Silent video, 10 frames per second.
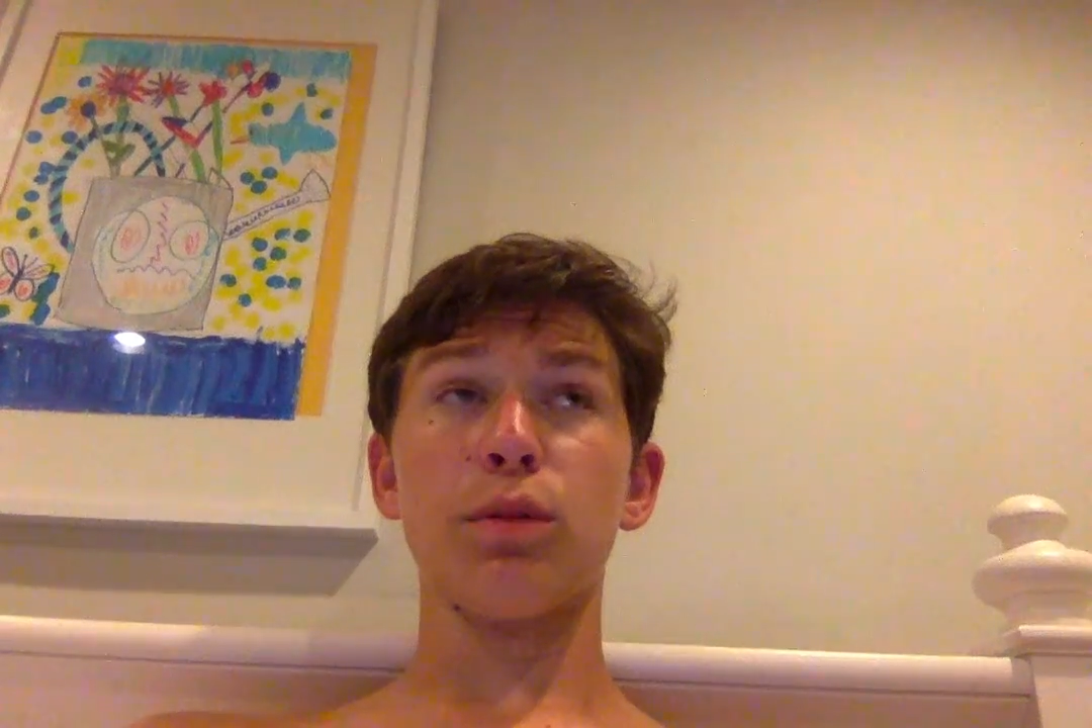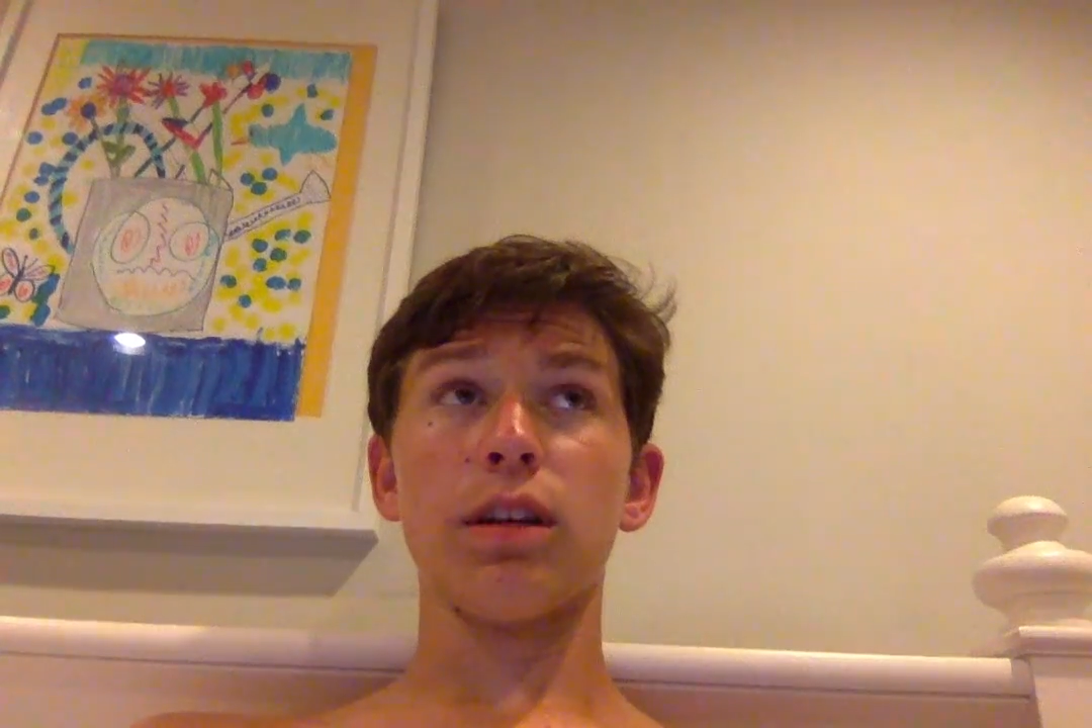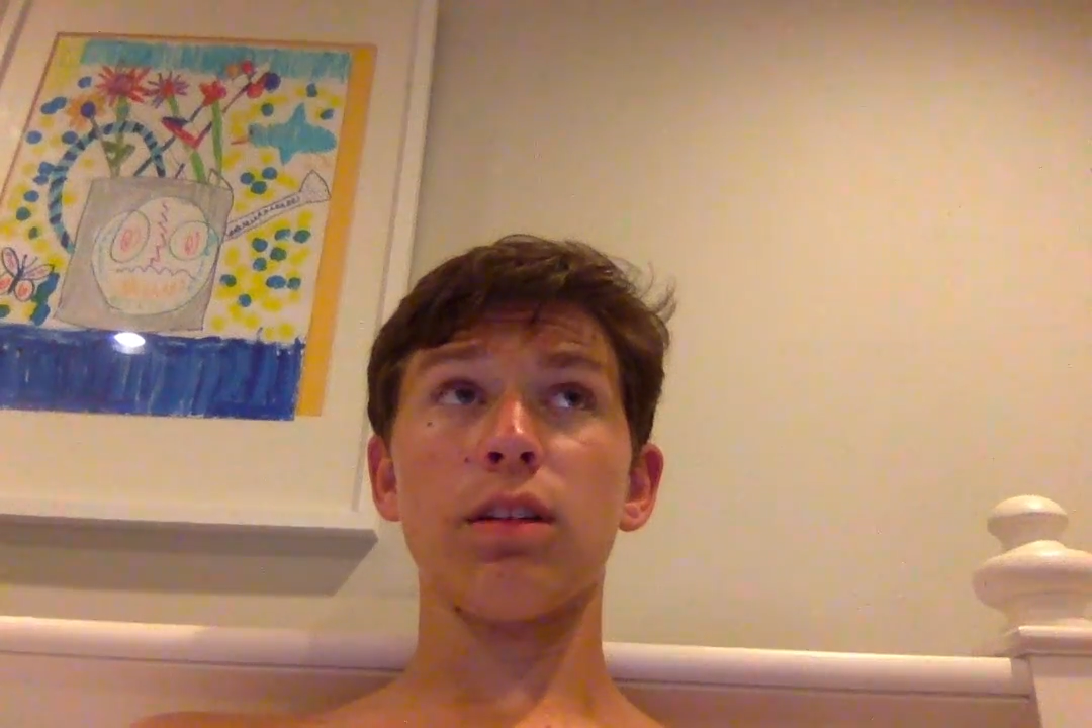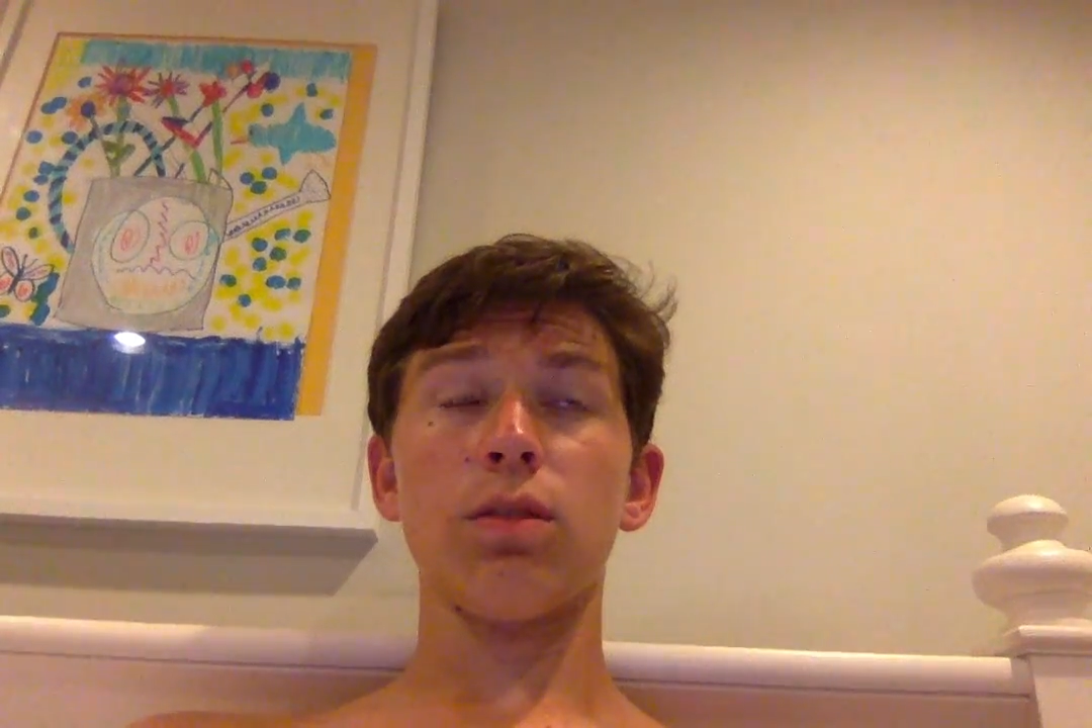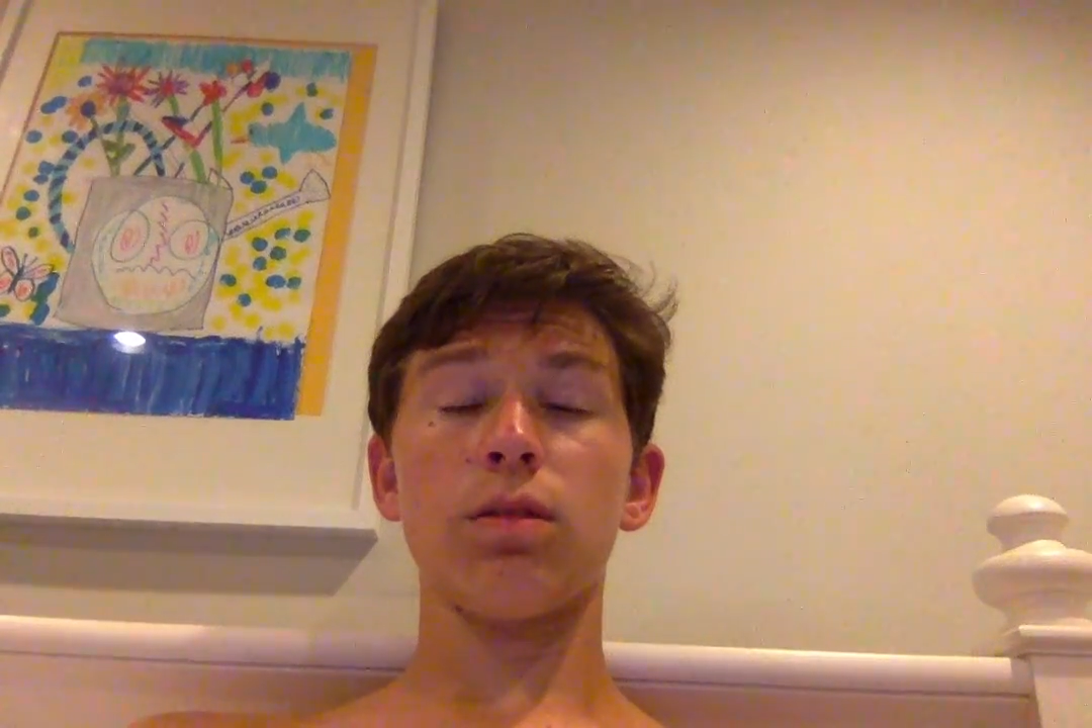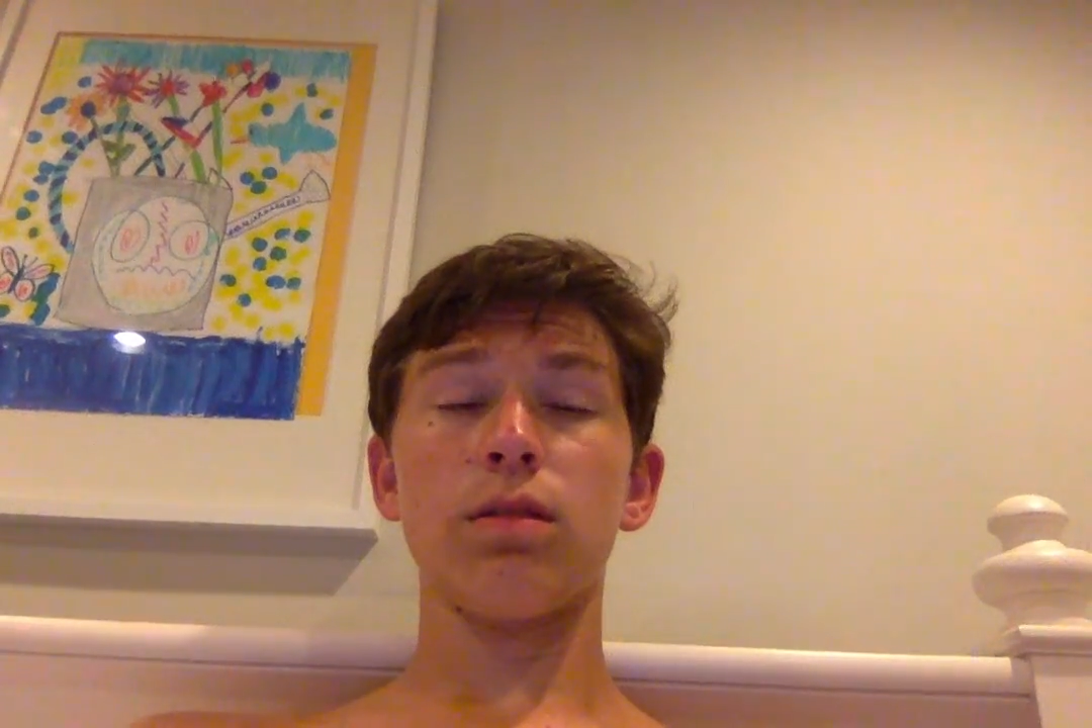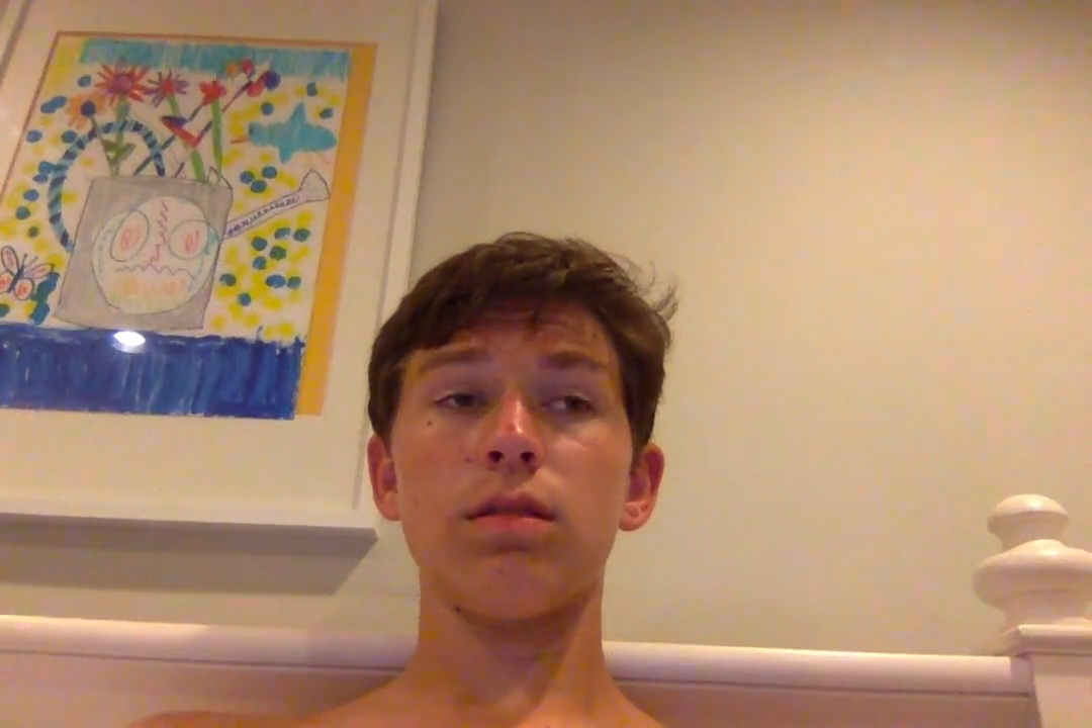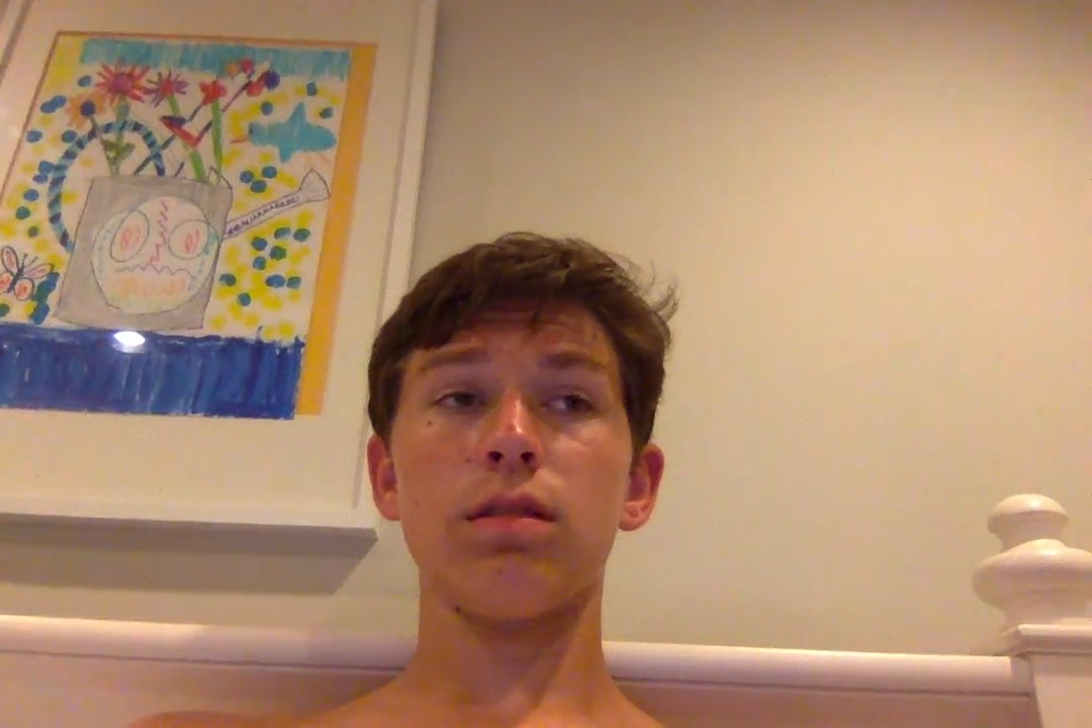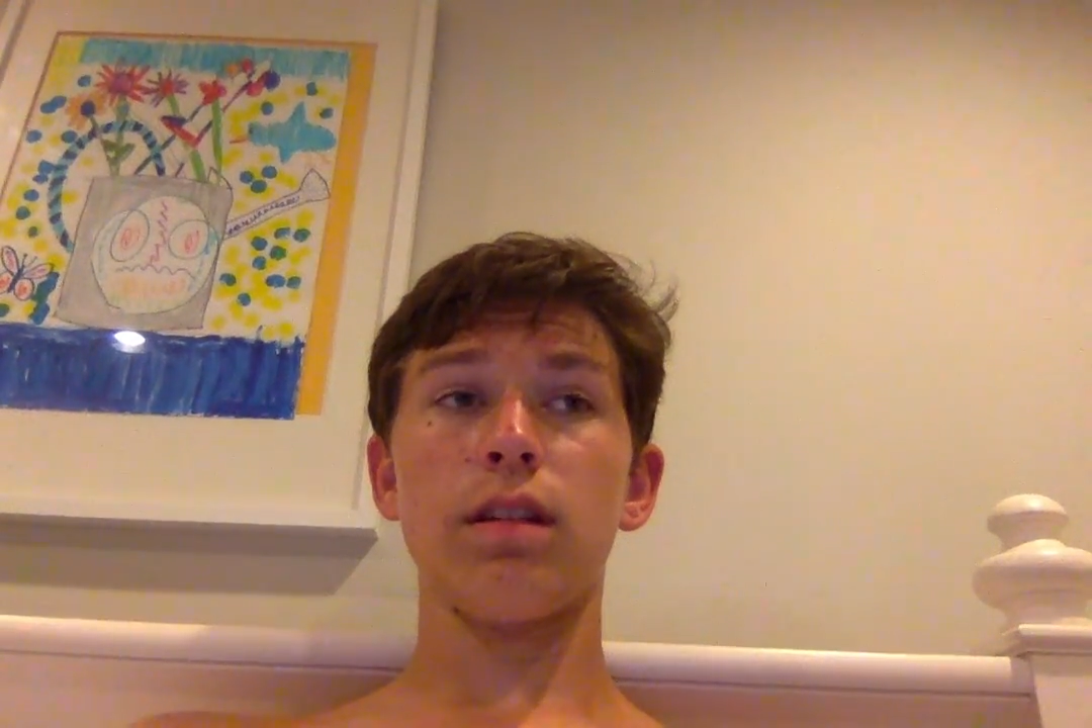pretty cool.